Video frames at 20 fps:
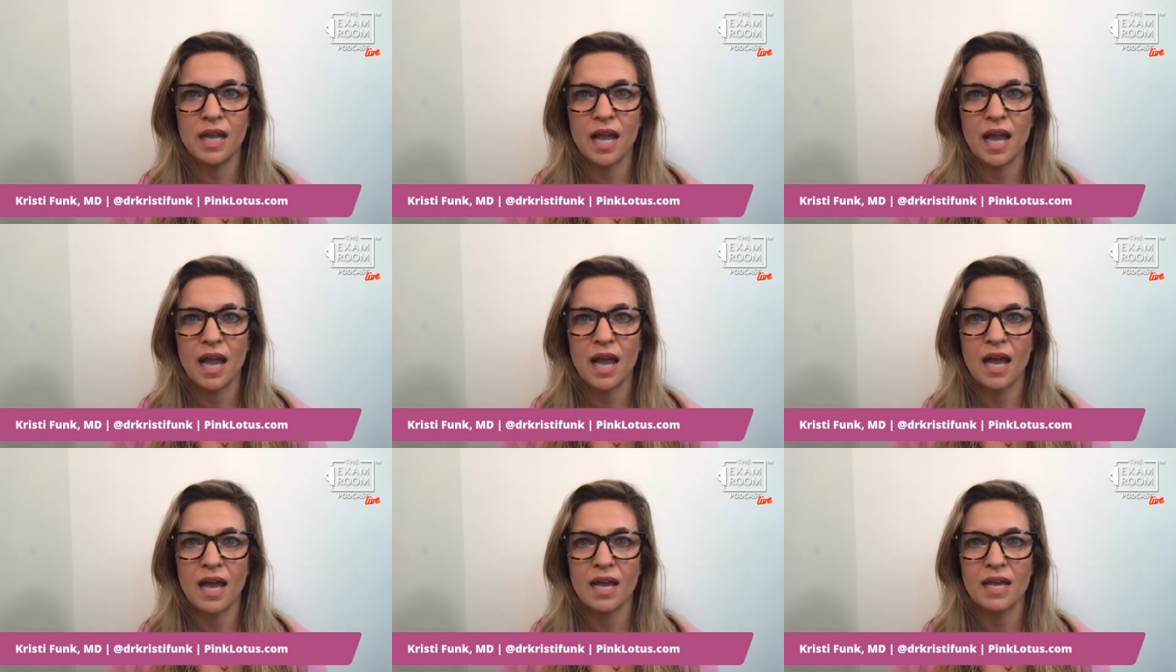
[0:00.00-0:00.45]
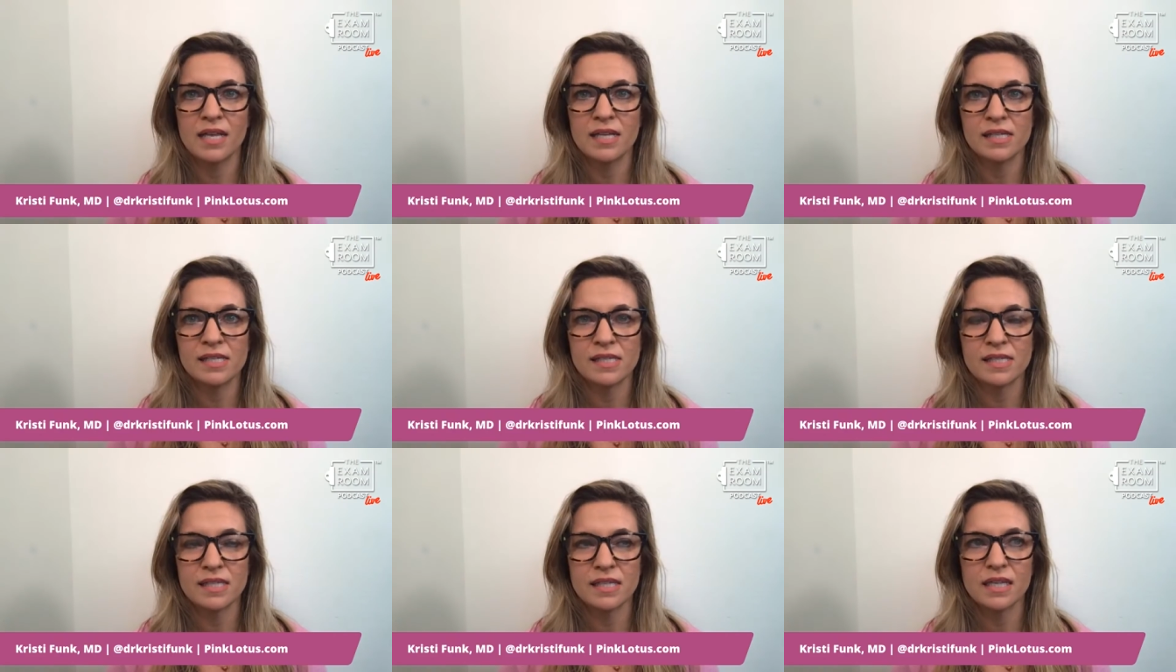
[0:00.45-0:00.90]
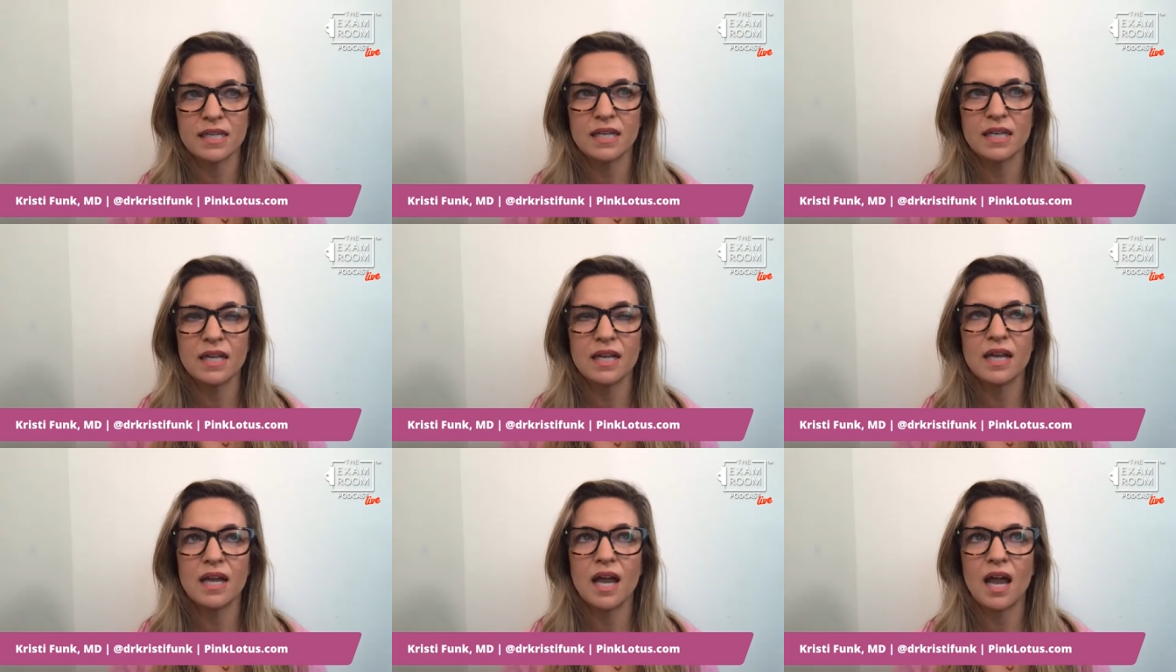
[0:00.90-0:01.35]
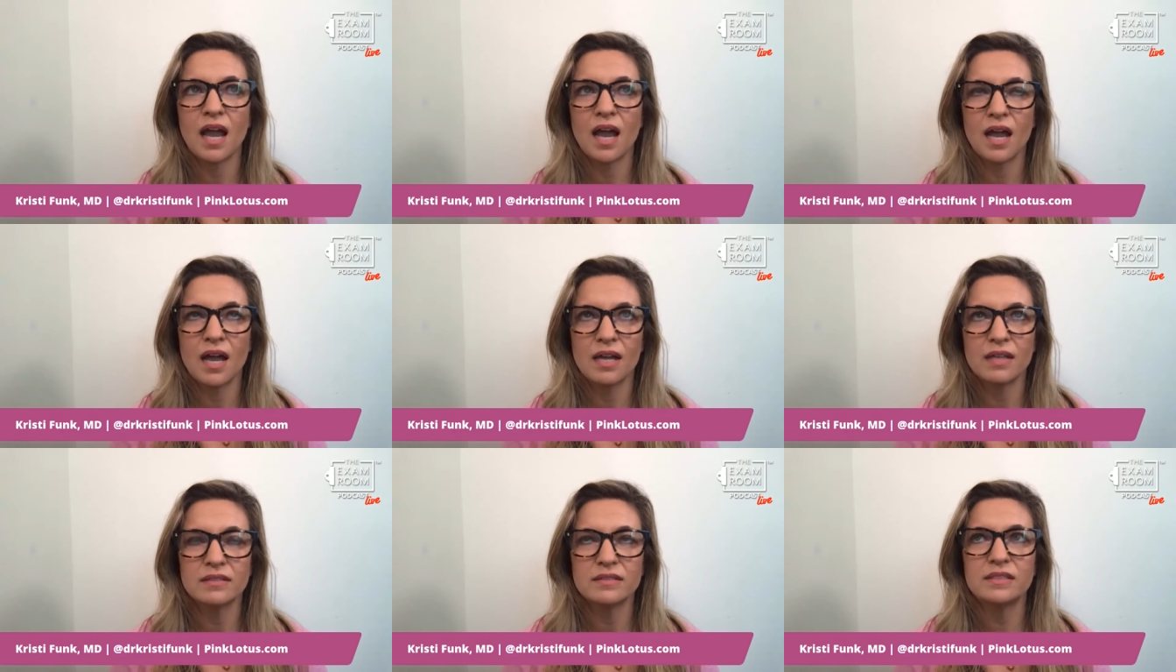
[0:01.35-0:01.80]
has
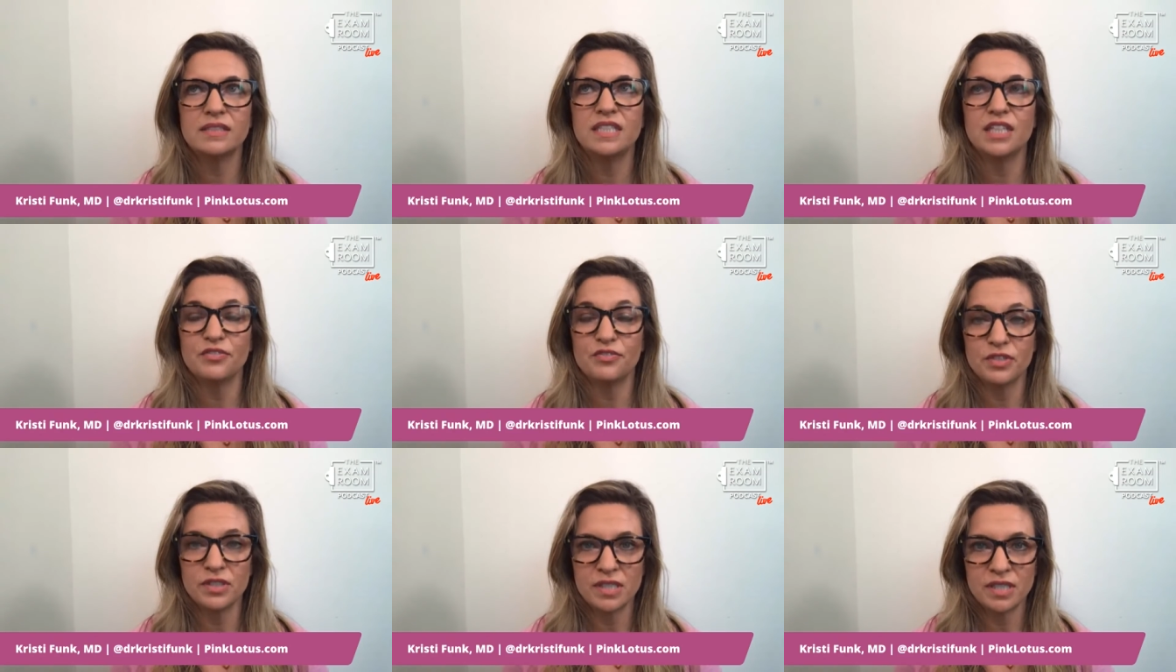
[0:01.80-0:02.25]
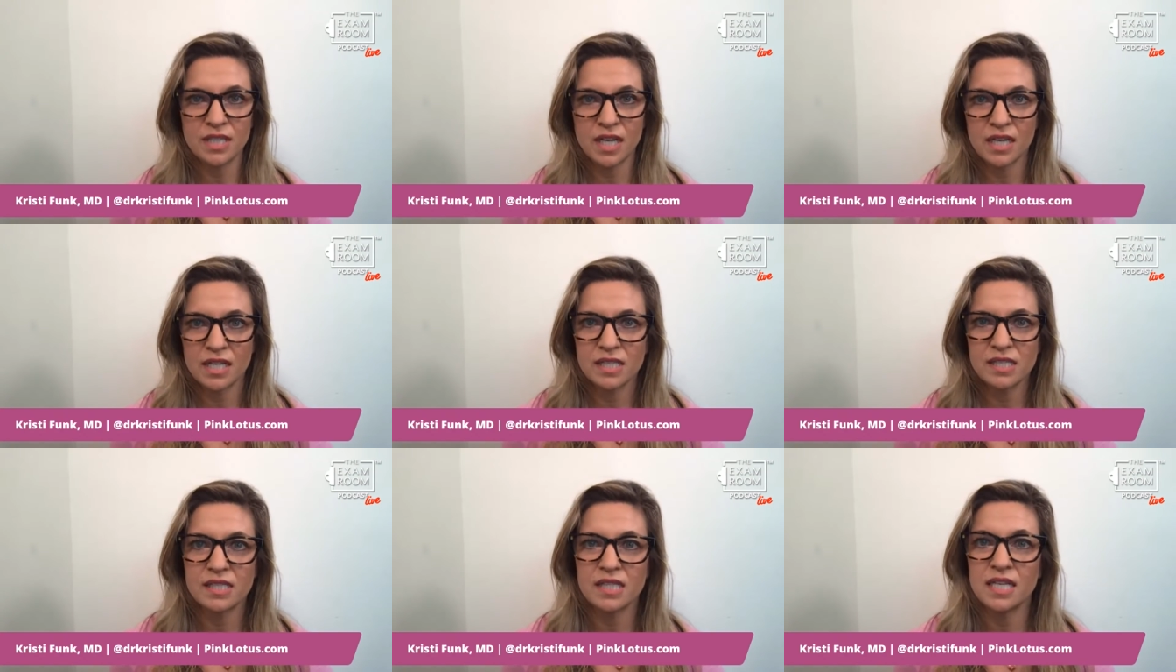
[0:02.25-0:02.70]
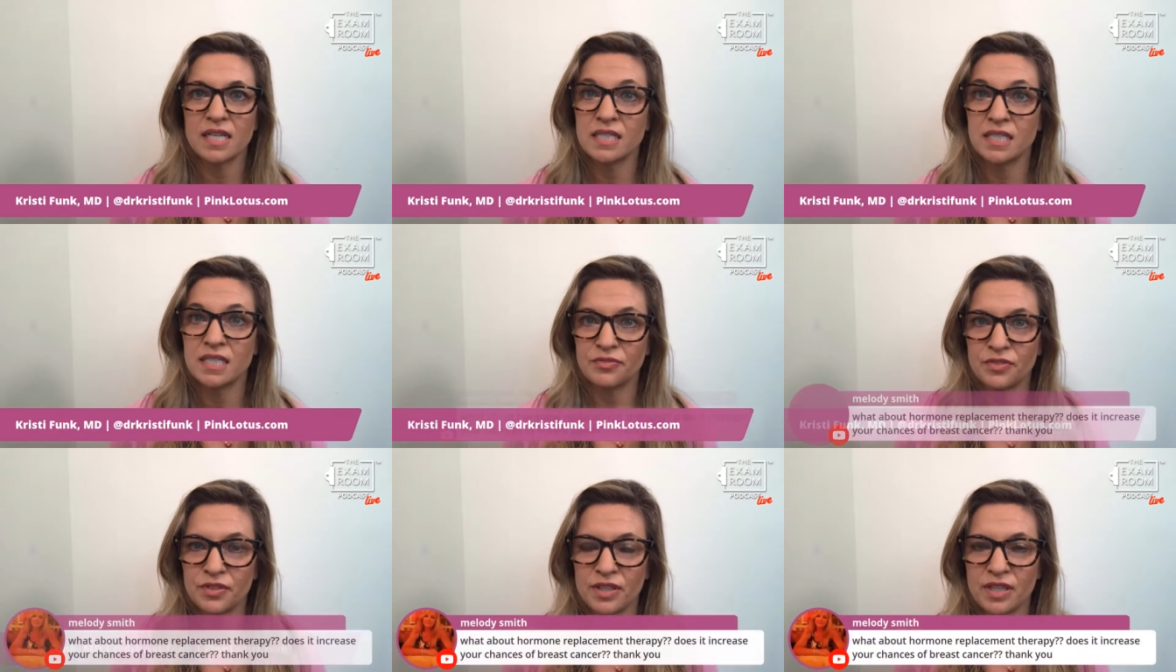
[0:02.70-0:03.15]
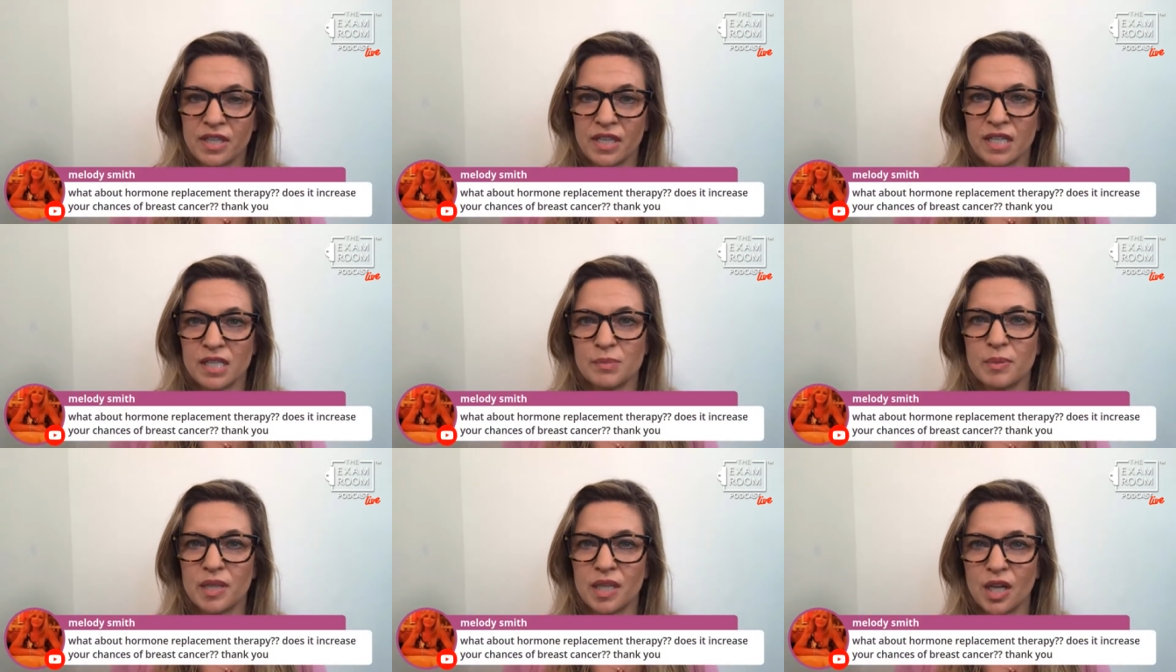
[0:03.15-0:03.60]
different studies saying different things,